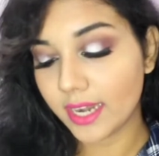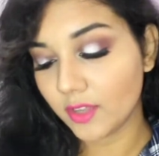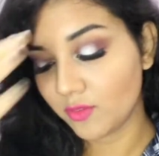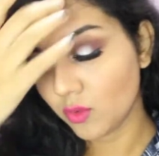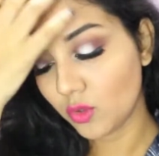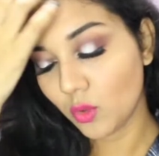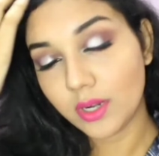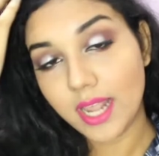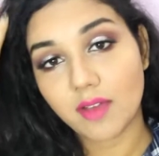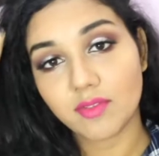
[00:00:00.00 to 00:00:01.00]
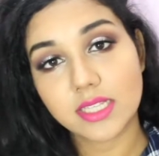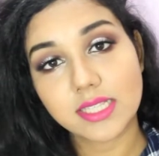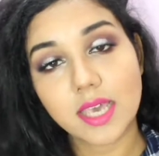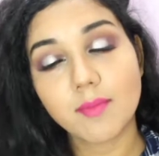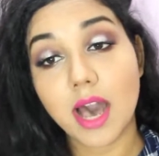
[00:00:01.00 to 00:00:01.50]
And if you don't have the
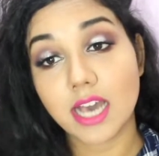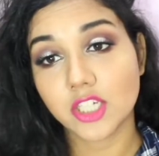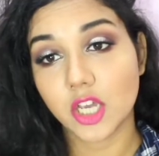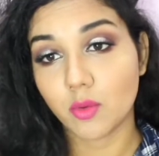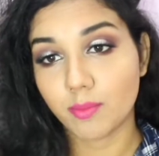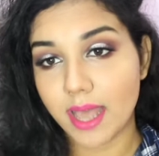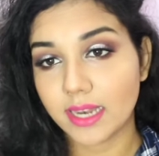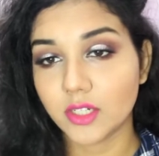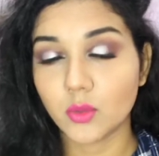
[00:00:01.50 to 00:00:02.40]
same eyeshadow palette,